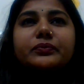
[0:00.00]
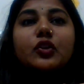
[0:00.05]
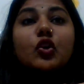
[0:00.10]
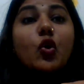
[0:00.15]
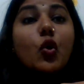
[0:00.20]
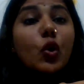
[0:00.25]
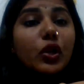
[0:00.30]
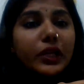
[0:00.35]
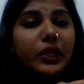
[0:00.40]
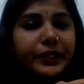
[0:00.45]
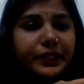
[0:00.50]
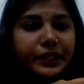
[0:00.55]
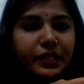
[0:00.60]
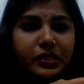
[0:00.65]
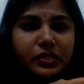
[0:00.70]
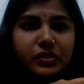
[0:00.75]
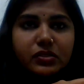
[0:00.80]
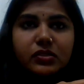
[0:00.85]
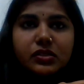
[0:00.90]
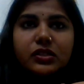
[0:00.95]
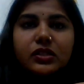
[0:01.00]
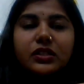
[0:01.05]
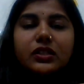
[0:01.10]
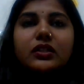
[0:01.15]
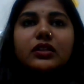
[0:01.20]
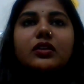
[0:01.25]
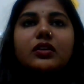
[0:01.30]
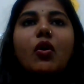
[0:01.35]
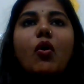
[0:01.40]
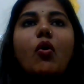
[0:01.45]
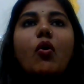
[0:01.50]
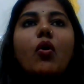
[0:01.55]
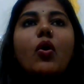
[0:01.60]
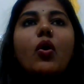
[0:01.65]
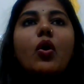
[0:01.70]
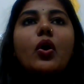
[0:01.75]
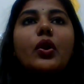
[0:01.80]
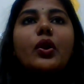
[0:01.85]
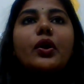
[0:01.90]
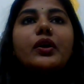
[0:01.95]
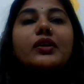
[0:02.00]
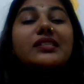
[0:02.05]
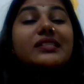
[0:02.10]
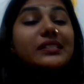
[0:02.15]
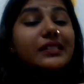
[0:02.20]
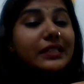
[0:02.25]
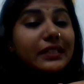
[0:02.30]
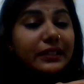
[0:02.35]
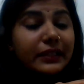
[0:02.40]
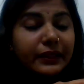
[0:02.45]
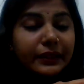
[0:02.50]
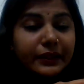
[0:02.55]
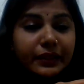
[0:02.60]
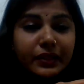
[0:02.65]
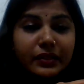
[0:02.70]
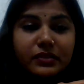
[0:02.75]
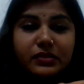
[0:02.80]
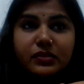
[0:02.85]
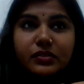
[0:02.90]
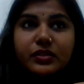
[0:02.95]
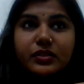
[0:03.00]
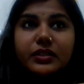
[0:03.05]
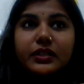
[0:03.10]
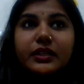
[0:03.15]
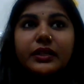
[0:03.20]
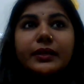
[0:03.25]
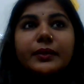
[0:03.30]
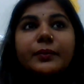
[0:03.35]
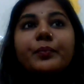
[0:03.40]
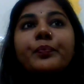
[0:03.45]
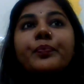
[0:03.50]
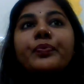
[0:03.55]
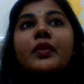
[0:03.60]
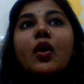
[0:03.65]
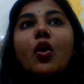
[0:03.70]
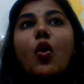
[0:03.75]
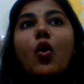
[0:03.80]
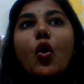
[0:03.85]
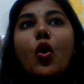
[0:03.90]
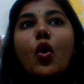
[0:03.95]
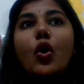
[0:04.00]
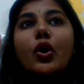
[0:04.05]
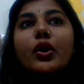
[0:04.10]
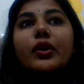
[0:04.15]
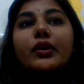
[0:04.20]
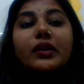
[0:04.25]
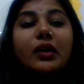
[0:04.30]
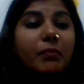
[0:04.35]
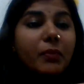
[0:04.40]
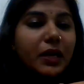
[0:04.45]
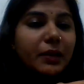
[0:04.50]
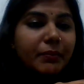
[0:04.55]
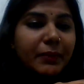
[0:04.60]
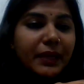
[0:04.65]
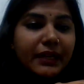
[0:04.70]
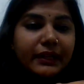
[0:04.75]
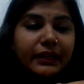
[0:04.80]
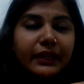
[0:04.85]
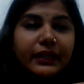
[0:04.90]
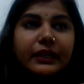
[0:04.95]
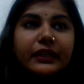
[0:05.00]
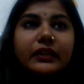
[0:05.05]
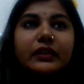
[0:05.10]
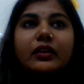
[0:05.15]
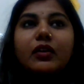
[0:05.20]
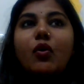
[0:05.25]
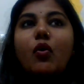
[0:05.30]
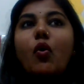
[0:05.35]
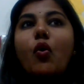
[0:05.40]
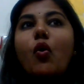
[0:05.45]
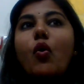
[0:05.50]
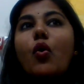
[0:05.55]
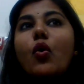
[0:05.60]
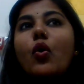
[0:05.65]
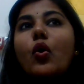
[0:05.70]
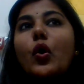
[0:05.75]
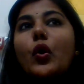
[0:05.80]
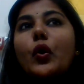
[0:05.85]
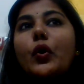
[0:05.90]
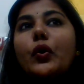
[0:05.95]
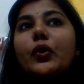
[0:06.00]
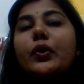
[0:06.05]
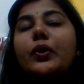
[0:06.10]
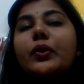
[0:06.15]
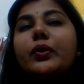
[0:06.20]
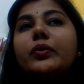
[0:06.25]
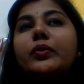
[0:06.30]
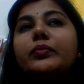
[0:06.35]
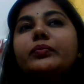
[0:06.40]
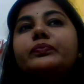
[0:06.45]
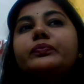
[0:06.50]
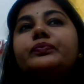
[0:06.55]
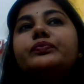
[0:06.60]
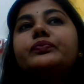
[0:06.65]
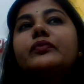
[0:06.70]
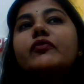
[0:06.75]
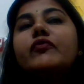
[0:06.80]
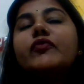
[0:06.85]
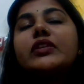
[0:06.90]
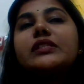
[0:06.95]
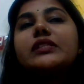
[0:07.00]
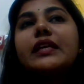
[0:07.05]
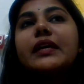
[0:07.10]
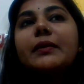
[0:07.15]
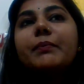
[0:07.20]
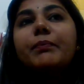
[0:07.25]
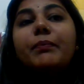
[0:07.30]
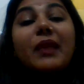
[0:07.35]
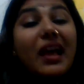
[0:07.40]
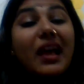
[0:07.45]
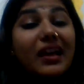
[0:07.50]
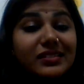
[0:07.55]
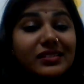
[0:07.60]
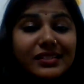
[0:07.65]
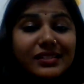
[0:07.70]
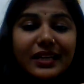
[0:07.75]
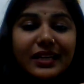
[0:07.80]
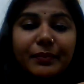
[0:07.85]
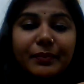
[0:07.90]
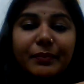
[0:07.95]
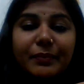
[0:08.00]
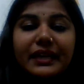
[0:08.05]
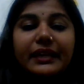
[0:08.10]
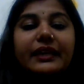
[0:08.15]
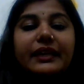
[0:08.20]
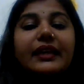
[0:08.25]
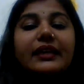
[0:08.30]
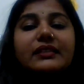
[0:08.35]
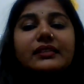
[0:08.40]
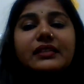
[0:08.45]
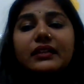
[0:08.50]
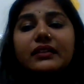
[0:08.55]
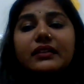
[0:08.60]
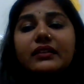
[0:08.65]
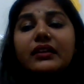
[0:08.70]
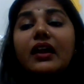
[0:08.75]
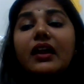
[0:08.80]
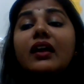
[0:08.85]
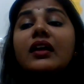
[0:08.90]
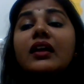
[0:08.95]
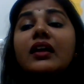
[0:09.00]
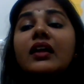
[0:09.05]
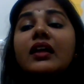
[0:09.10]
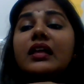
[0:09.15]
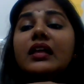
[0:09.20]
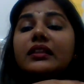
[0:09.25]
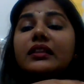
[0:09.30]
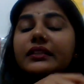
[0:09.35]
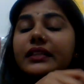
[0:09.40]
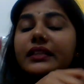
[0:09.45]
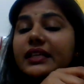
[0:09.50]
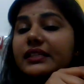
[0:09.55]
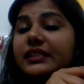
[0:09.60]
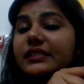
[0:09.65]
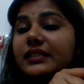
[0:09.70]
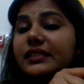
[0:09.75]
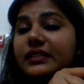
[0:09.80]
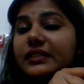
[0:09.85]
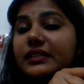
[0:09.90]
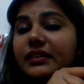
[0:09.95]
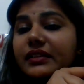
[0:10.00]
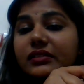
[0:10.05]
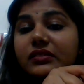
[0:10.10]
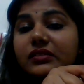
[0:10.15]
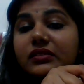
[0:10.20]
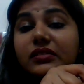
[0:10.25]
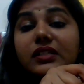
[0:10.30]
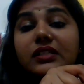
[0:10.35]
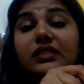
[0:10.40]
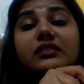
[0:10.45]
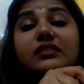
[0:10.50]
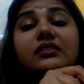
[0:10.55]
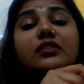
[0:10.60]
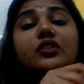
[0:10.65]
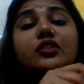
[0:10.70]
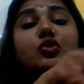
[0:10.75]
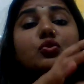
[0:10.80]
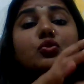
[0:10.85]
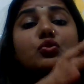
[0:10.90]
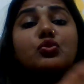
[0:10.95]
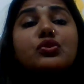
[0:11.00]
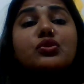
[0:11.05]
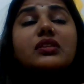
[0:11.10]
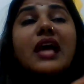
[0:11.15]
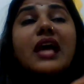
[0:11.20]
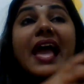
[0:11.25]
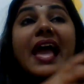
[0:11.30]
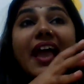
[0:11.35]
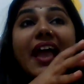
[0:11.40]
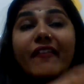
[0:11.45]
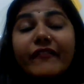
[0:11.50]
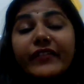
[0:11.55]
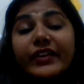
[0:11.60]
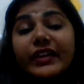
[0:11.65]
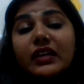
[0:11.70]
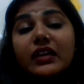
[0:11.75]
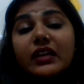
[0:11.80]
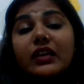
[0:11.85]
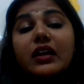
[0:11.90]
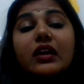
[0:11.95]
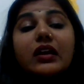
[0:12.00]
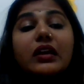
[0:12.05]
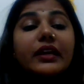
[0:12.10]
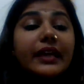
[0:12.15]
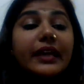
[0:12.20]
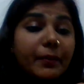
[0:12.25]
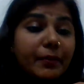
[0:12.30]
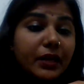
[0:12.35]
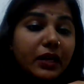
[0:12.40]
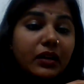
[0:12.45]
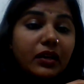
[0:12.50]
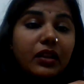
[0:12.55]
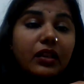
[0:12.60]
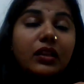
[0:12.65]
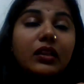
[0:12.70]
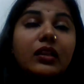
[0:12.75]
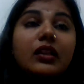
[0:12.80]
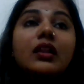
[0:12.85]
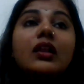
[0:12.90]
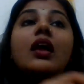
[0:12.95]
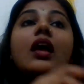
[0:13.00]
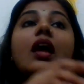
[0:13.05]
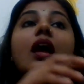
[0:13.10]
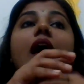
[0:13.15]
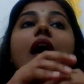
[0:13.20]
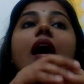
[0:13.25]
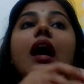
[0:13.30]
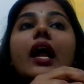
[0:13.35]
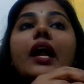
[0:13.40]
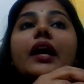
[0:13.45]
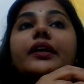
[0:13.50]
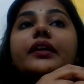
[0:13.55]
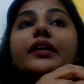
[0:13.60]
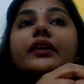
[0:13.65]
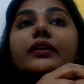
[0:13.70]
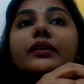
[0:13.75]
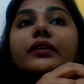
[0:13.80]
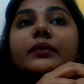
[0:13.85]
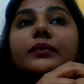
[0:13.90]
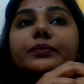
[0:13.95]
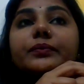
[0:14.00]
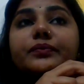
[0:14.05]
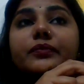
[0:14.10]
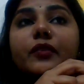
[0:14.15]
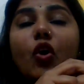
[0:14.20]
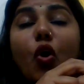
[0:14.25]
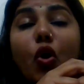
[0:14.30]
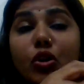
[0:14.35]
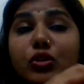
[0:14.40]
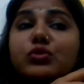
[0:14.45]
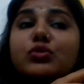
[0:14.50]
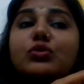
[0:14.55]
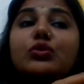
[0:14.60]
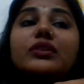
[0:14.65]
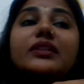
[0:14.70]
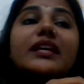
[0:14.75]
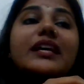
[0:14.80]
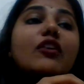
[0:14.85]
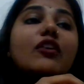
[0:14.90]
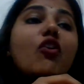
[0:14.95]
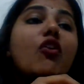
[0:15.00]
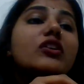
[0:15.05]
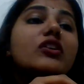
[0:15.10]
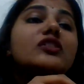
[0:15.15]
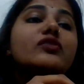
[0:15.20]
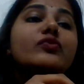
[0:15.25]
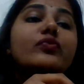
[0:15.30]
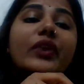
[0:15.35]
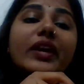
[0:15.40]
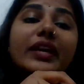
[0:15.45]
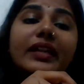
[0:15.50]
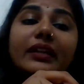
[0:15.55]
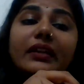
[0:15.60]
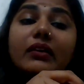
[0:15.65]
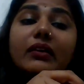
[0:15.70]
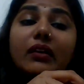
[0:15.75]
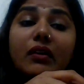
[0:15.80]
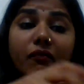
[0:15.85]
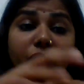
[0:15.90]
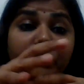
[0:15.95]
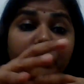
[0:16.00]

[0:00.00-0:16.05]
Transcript: coal industry or steel industry or rubber making or we say plastic making, etc. These industries use heavy chemical, and also they cause very